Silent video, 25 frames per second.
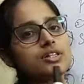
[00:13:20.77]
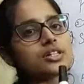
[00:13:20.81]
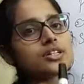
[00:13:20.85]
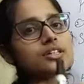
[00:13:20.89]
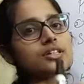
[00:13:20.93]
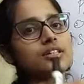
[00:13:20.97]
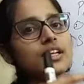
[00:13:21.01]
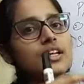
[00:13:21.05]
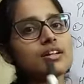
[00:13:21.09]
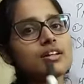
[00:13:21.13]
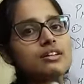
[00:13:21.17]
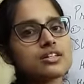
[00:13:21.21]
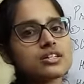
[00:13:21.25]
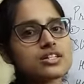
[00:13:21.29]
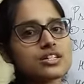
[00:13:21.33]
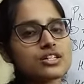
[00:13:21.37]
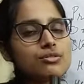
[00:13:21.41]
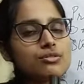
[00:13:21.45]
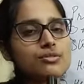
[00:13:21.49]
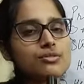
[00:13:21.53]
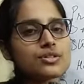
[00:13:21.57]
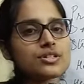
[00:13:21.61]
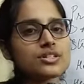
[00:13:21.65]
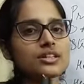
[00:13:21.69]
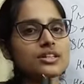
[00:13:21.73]

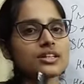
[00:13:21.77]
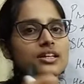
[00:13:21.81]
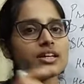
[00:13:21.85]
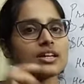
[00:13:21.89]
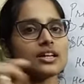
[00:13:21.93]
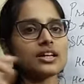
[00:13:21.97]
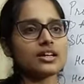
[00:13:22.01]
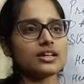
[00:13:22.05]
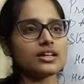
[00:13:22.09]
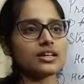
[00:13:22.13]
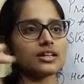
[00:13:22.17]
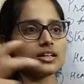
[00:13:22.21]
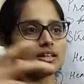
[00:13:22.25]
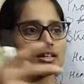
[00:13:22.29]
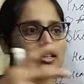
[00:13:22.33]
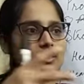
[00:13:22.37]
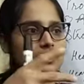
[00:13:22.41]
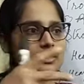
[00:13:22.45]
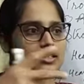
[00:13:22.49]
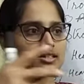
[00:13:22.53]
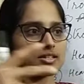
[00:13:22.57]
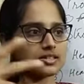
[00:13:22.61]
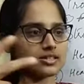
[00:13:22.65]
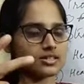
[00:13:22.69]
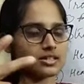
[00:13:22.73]
reduce the
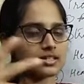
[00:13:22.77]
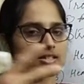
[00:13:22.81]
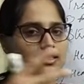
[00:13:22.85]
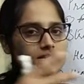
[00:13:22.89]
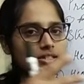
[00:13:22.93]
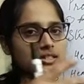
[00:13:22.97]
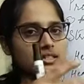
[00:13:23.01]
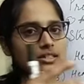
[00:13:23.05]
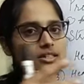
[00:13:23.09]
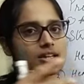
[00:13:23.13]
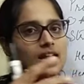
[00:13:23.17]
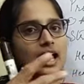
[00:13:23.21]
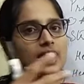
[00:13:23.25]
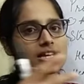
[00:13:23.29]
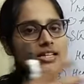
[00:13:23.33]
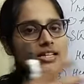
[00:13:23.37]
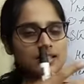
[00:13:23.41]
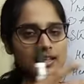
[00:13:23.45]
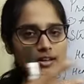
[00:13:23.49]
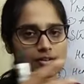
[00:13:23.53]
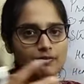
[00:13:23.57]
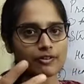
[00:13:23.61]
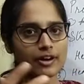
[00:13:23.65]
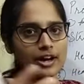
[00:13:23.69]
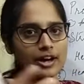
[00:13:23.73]

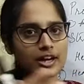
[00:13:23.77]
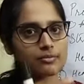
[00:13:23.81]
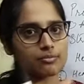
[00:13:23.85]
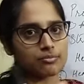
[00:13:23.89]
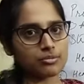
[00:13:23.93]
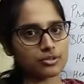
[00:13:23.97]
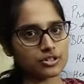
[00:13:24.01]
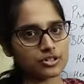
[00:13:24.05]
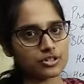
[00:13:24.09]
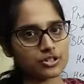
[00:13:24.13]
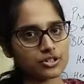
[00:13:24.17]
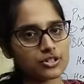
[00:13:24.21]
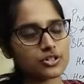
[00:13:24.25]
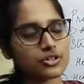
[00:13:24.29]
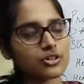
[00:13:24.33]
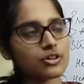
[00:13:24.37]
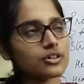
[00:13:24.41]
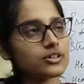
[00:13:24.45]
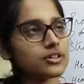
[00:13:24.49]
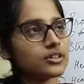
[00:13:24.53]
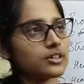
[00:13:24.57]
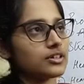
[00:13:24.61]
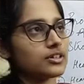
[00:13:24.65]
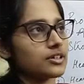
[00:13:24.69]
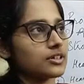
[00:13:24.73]
disulfide bridges
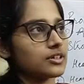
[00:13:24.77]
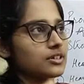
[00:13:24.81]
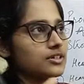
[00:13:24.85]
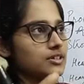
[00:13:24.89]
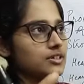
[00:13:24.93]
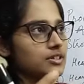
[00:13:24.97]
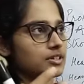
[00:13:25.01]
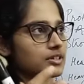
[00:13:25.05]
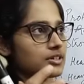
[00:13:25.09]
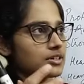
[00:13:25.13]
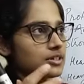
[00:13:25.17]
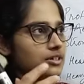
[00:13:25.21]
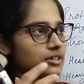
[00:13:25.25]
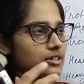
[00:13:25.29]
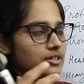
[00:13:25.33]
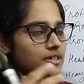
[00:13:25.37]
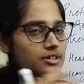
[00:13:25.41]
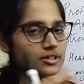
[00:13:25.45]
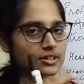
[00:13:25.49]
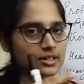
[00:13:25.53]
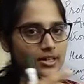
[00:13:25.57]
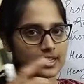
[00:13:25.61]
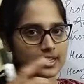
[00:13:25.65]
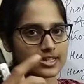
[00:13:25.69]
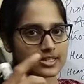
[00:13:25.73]
or the
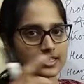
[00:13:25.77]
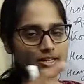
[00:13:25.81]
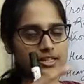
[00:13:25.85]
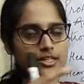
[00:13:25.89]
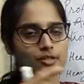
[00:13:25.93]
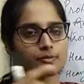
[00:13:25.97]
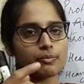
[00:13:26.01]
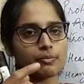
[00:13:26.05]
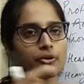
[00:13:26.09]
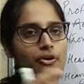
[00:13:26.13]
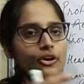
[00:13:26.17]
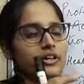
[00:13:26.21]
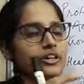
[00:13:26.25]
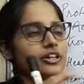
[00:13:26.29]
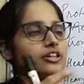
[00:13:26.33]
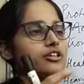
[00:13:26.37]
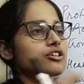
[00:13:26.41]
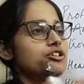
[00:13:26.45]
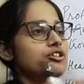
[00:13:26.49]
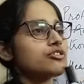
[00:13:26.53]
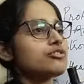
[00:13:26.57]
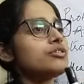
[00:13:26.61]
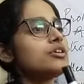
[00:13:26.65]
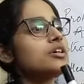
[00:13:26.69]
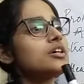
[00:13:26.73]
SS bond
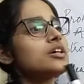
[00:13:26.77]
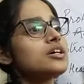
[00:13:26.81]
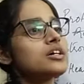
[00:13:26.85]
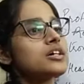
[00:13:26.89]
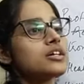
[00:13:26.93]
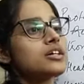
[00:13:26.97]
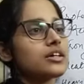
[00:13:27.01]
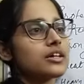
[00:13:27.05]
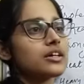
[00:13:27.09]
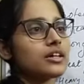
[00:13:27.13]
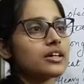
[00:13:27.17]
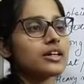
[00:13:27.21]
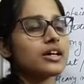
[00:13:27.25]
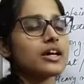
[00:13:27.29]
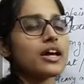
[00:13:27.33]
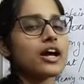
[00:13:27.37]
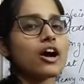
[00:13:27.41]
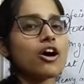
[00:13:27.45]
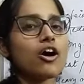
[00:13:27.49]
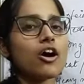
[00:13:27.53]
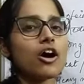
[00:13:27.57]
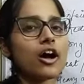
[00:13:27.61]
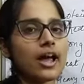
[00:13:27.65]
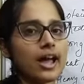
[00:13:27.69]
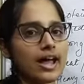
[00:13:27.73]
into
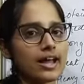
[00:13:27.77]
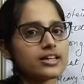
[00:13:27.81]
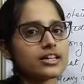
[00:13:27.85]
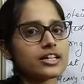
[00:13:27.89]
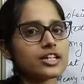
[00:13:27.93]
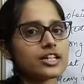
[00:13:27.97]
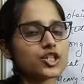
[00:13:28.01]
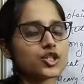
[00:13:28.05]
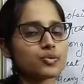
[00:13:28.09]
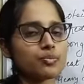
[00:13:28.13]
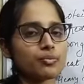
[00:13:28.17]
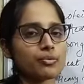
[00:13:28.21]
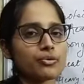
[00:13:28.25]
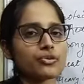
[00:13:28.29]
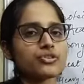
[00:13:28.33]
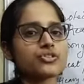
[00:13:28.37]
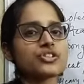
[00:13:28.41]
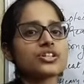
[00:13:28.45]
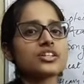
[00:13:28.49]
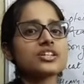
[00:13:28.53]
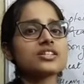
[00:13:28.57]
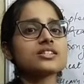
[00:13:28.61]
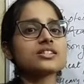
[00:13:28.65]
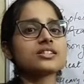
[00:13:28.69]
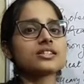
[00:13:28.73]
and expose
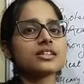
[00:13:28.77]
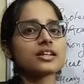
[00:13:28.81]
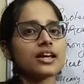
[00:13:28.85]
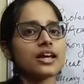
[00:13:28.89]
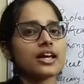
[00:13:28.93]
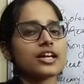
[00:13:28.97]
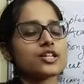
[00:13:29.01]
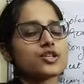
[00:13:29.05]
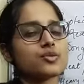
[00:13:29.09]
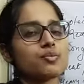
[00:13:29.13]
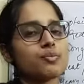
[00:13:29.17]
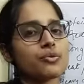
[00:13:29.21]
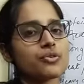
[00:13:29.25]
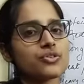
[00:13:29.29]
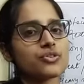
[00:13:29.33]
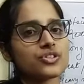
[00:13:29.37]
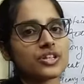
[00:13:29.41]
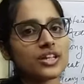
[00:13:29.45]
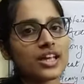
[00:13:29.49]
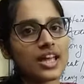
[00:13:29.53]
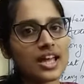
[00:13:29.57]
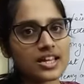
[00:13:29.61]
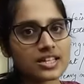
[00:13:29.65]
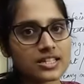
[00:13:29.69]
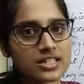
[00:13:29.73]
the
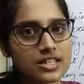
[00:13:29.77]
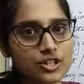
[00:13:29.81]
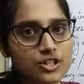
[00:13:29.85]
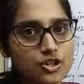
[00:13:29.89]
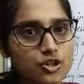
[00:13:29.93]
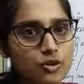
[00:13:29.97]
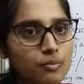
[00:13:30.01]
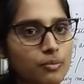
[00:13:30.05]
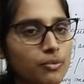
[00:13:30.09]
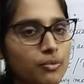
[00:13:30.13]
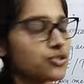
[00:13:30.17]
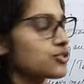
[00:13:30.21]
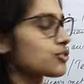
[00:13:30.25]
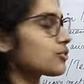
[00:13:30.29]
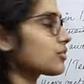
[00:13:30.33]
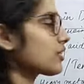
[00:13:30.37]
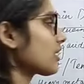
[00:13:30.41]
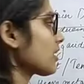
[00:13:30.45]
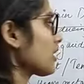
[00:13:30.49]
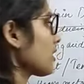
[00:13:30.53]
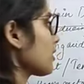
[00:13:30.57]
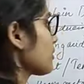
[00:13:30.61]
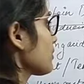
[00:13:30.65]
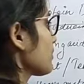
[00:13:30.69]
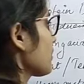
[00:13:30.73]
SH group. So they
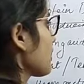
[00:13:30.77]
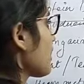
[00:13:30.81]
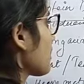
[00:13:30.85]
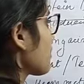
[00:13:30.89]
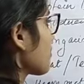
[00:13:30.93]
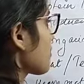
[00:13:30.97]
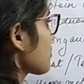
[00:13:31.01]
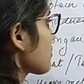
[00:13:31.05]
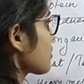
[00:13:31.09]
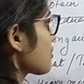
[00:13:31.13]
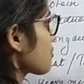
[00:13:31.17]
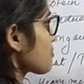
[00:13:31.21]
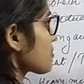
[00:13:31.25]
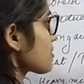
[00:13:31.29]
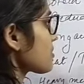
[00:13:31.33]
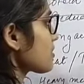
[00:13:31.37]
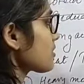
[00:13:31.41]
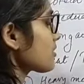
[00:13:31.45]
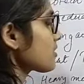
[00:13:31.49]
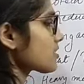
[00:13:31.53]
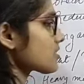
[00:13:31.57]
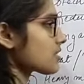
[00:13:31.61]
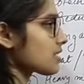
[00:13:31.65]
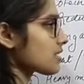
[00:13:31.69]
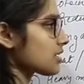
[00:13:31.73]
are reducing
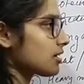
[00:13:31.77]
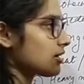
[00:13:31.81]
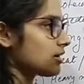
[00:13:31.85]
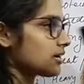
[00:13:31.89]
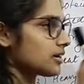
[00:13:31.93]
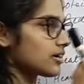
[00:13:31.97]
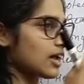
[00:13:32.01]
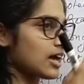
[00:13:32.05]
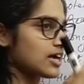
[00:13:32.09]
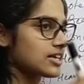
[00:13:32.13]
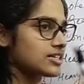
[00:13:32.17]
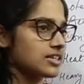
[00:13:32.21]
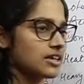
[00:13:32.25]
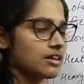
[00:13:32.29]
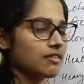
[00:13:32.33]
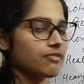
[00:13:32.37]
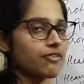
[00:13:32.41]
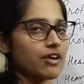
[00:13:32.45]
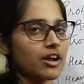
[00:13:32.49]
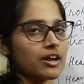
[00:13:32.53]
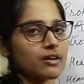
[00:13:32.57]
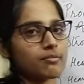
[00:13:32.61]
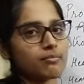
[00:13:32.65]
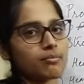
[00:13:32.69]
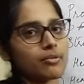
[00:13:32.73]
this
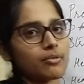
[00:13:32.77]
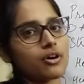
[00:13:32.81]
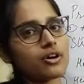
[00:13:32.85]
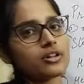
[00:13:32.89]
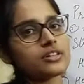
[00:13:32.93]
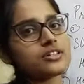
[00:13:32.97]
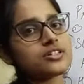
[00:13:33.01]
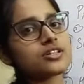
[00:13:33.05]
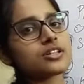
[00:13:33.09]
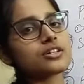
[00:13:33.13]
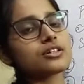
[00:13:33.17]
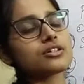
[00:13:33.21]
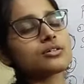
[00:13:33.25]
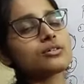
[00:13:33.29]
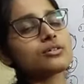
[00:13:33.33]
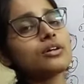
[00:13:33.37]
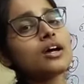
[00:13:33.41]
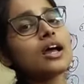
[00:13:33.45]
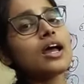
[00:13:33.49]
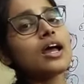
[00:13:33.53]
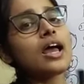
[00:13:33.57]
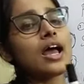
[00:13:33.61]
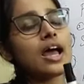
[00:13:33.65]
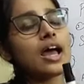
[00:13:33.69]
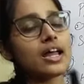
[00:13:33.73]
disulfide bonds into
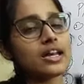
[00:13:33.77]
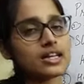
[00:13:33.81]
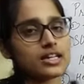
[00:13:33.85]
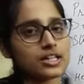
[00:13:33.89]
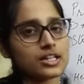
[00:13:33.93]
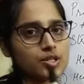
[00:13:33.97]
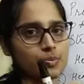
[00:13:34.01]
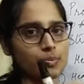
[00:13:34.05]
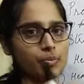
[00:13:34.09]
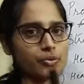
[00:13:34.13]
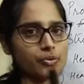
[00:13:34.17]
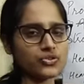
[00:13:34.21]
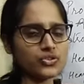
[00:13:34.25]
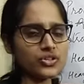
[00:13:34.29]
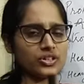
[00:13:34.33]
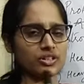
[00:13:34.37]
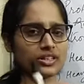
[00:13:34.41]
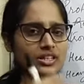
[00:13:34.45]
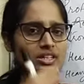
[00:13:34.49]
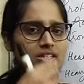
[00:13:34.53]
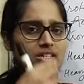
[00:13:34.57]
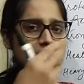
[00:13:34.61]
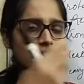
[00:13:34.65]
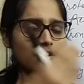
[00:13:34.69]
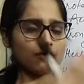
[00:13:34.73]
and exposing
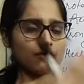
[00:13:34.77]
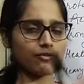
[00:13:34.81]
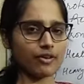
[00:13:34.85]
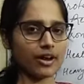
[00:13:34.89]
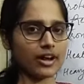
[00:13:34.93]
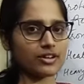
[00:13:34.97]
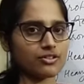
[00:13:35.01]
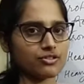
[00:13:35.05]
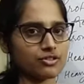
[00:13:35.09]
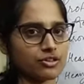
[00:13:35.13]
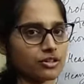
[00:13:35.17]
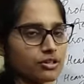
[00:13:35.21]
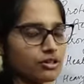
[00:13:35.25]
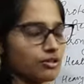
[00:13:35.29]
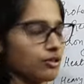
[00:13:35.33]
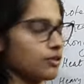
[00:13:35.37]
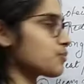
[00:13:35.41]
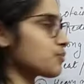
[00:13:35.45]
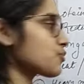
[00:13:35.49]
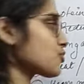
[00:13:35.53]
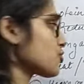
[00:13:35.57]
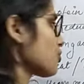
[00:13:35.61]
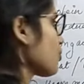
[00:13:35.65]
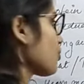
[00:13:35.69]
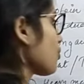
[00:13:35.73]
the sulfhydryl group.
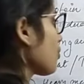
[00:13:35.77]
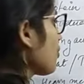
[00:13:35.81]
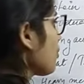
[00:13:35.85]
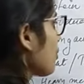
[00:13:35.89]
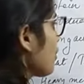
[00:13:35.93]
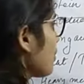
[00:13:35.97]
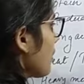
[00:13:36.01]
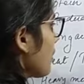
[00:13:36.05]
So